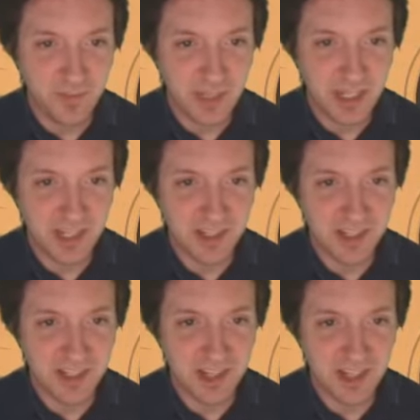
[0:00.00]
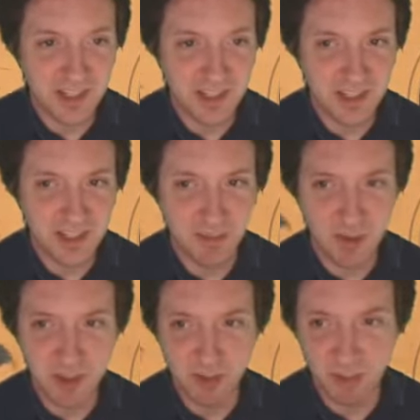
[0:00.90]
I guess these guys,
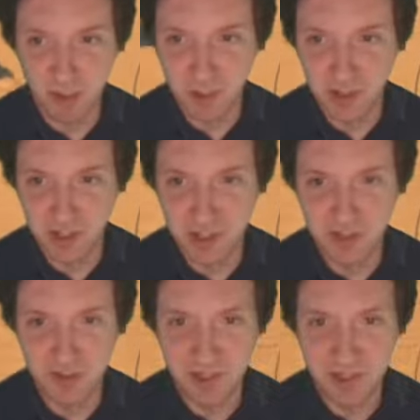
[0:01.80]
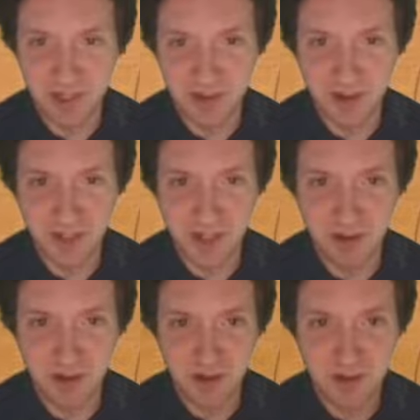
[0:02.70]
maybe the blue icon means they don't
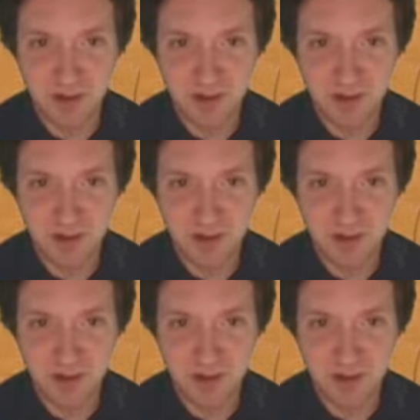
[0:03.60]
aggro.